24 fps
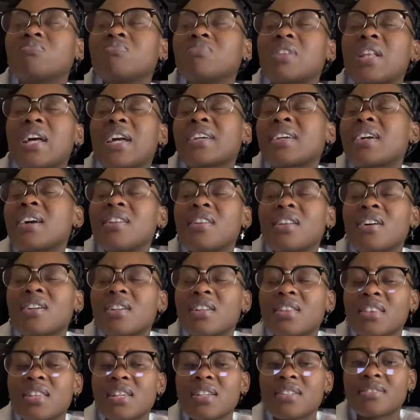like, a lot
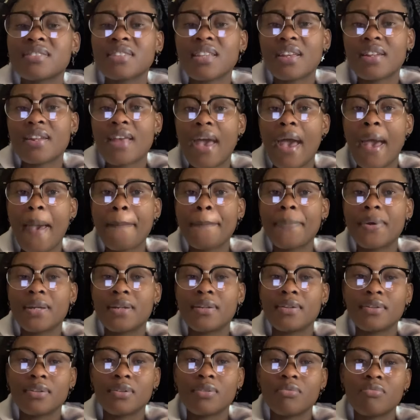of things can
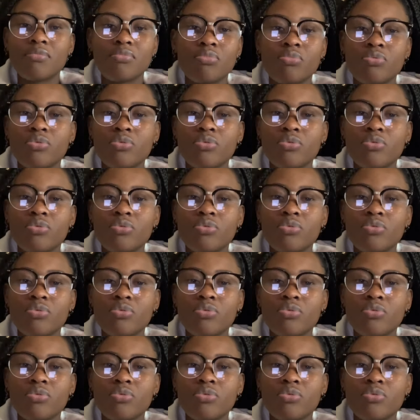happen.